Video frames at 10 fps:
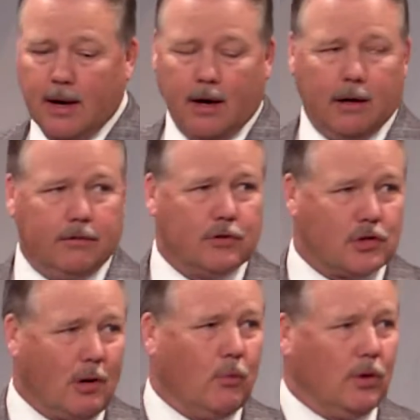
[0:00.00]
of
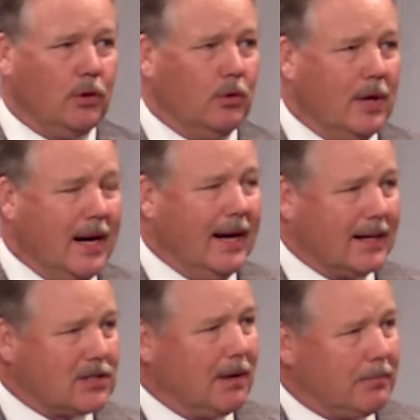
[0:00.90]
someone who
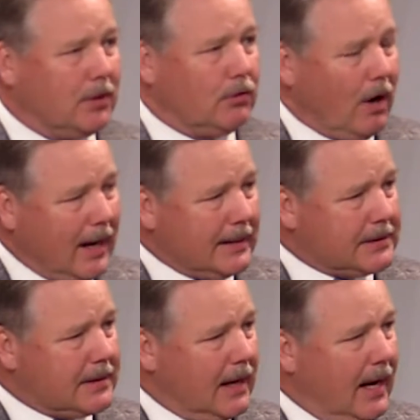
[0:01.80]
accepted
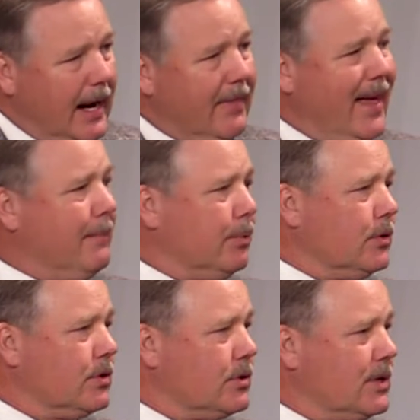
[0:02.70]
Christ, and that
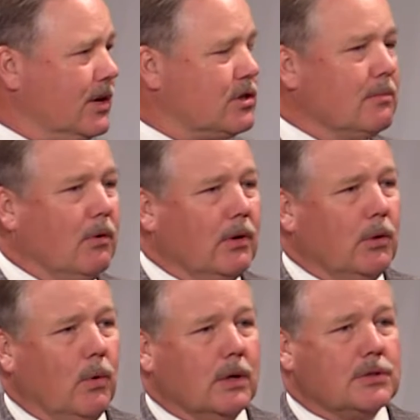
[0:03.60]
person's testimony
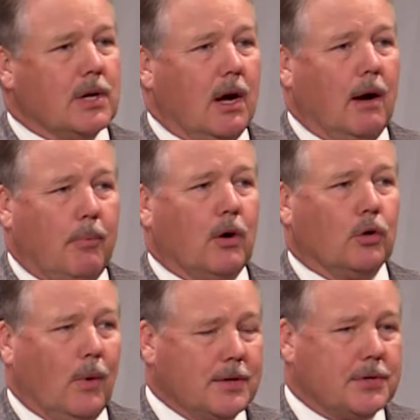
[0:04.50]
was upon
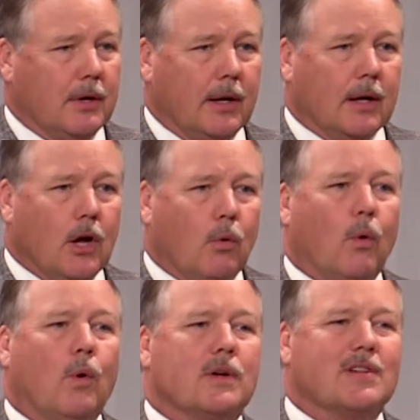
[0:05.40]
questioning, Well,
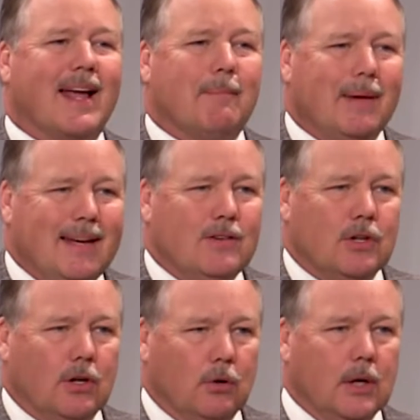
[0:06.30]
what does that mean to
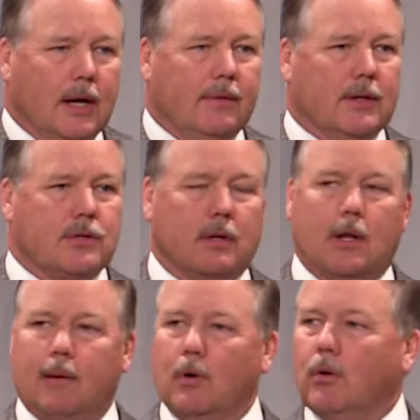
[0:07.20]
you? And they said that
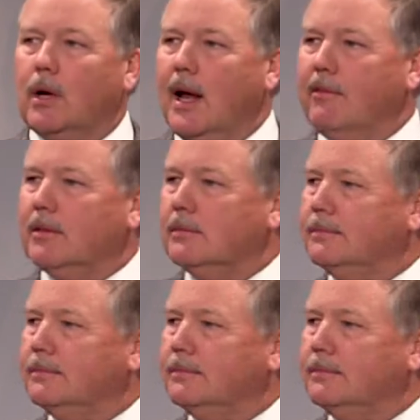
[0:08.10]
I'm going to heaven.